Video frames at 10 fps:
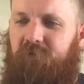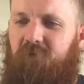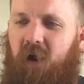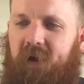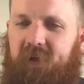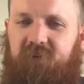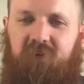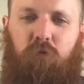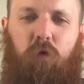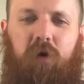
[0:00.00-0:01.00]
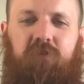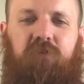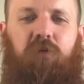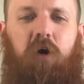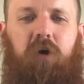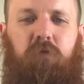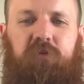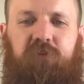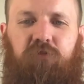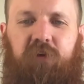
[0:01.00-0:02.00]
writings and works of art
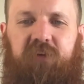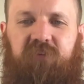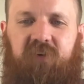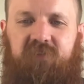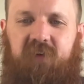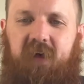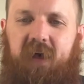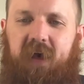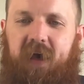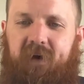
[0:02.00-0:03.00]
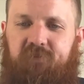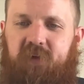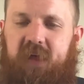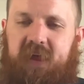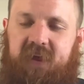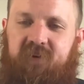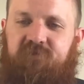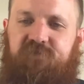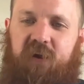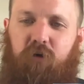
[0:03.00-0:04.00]
which have reached us have
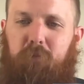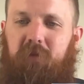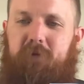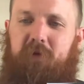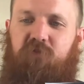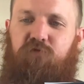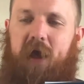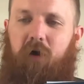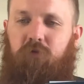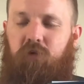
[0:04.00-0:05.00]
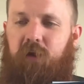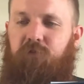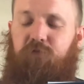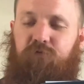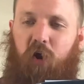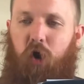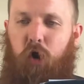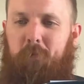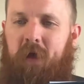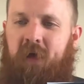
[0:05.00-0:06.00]
invariably been found to
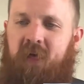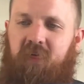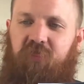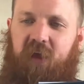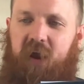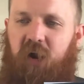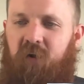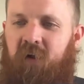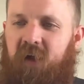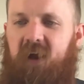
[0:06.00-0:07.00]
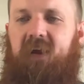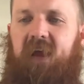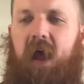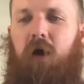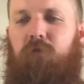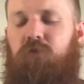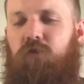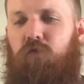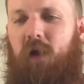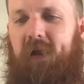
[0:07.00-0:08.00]
confirm their accounts,
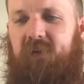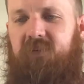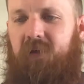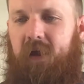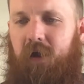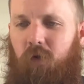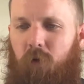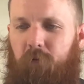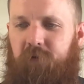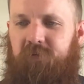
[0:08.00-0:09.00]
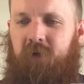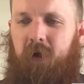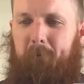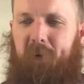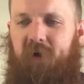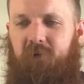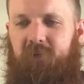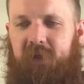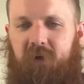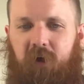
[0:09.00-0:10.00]
to reconcile what was
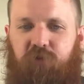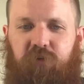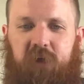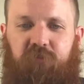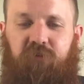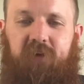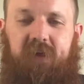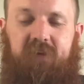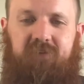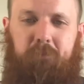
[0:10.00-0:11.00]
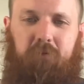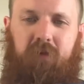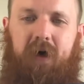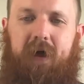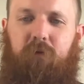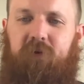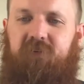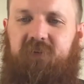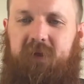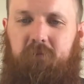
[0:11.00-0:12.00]
apparently contradictory, and supply what
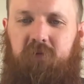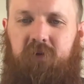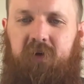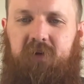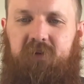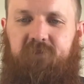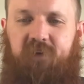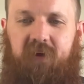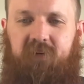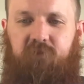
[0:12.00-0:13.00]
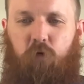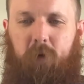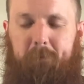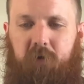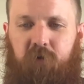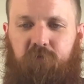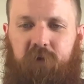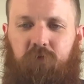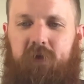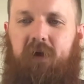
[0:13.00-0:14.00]
seemed defective or
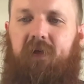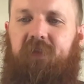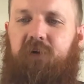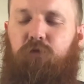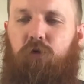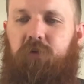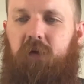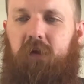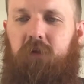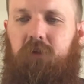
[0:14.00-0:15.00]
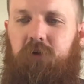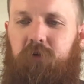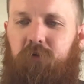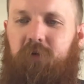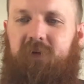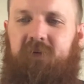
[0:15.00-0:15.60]
imperfect. We ought therefore to conclude,